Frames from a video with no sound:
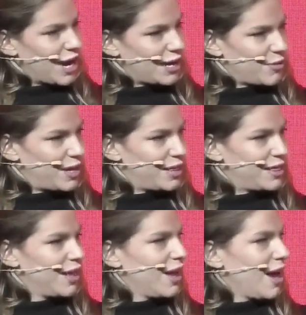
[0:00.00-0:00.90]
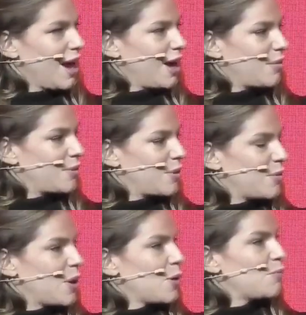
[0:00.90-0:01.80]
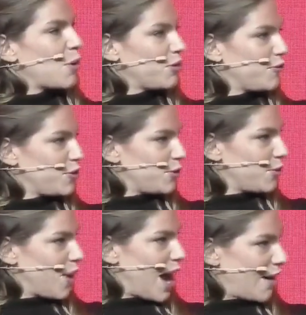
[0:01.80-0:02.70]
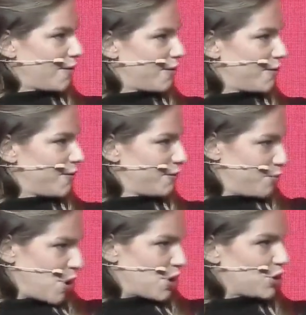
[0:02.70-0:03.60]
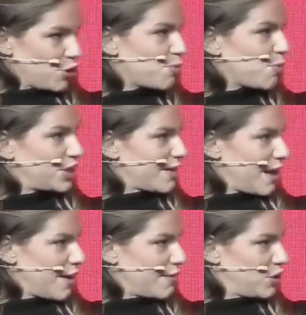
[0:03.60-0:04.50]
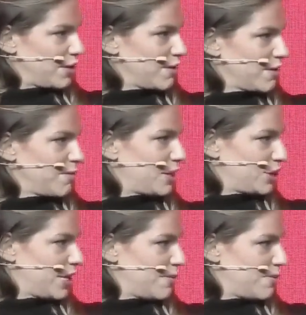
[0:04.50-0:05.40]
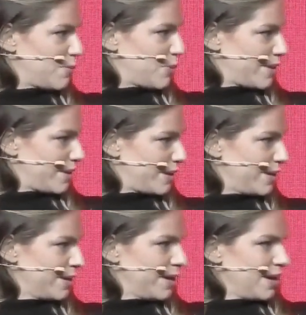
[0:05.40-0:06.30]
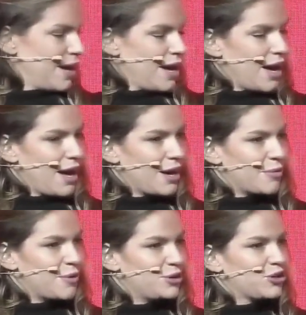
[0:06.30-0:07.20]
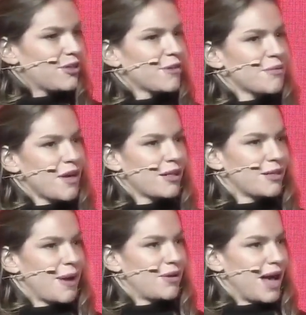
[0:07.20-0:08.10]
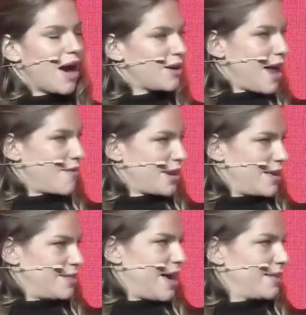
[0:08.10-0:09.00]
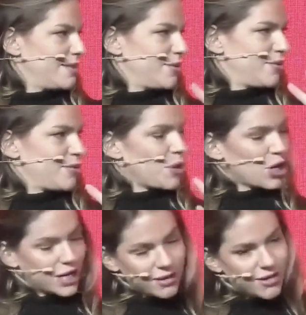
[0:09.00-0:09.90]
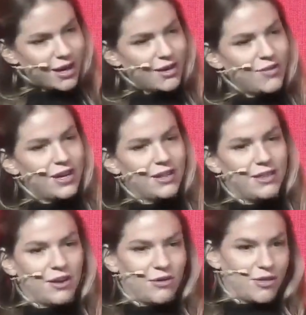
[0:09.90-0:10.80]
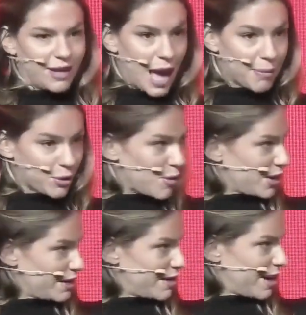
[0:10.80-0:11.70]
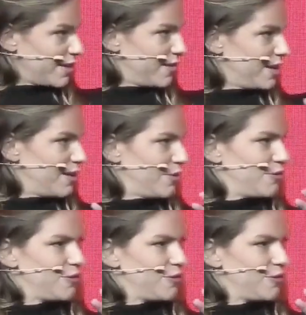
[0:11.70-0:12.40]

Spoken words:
with. Both of you have your projects have tokens. Magic Eden more recently. Just some thoughts about how to navigate that. There's the marketing side of it. There's the capital market side of it, of